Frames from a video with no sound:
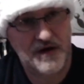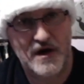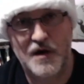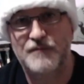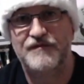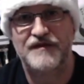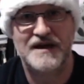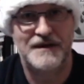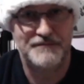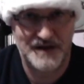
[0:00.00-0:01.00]
Hopefully
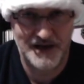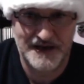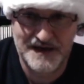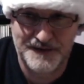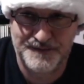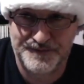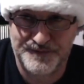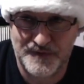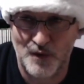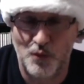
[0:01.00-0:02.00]
I'm clear.
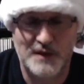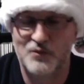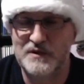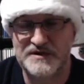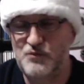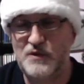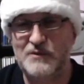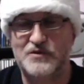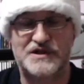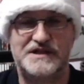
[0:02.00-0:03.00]
We
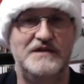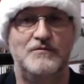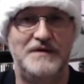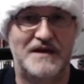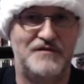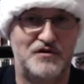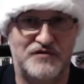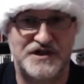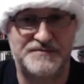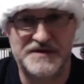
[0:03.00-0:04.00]
will still be having
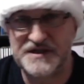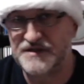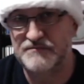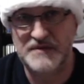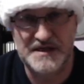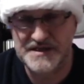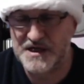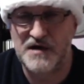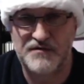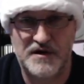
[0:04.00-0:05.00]
Christmas, me,
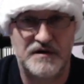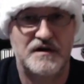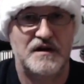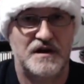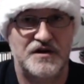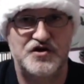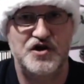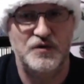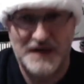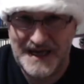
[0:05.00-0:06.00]
Zara, and
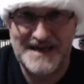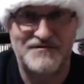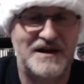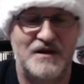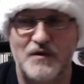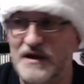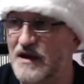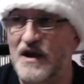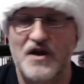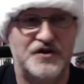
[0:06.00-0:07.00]
Jude here anyway.
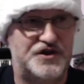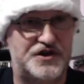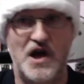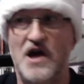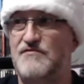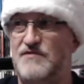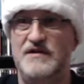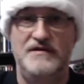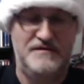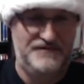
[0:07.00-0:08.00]

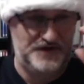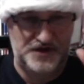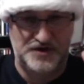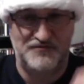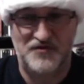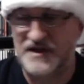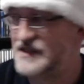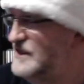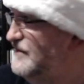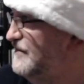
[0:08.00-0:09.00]
Zara, for some reason,